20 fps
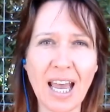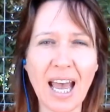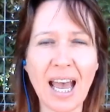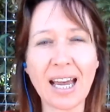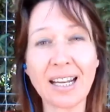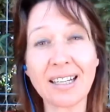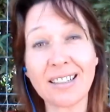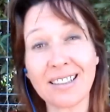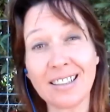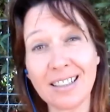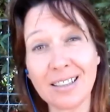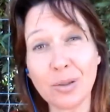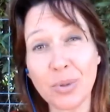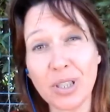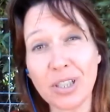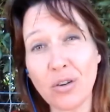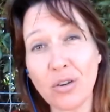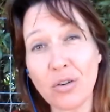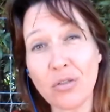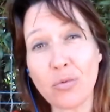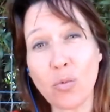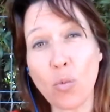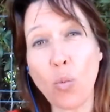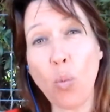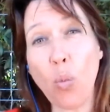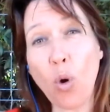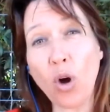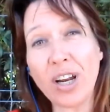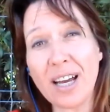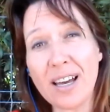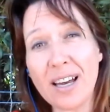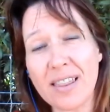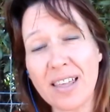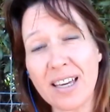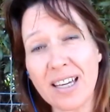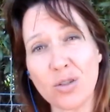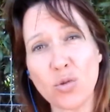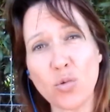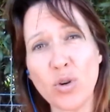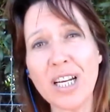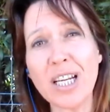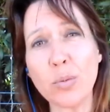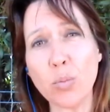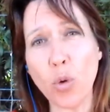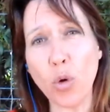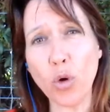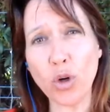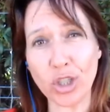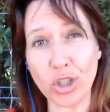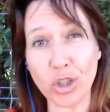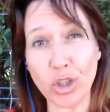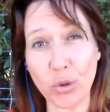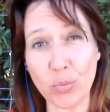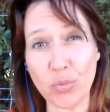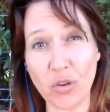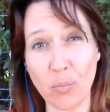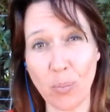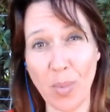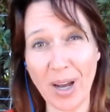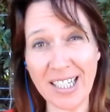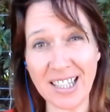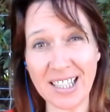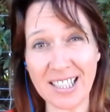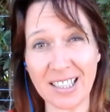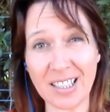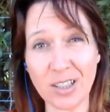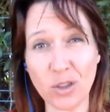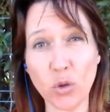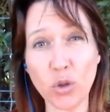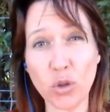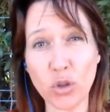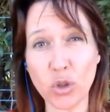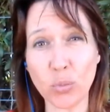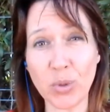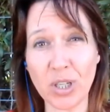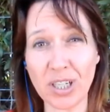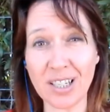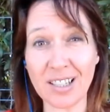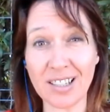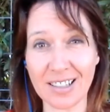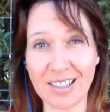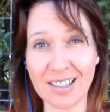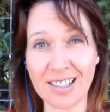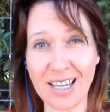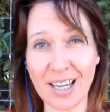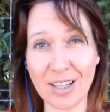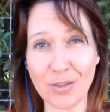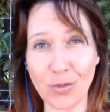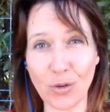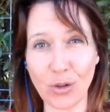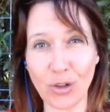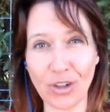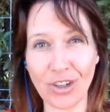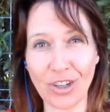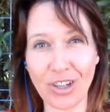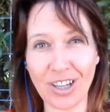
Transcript: and a little bit of what I think is really important in terms of mindset in order to be successful.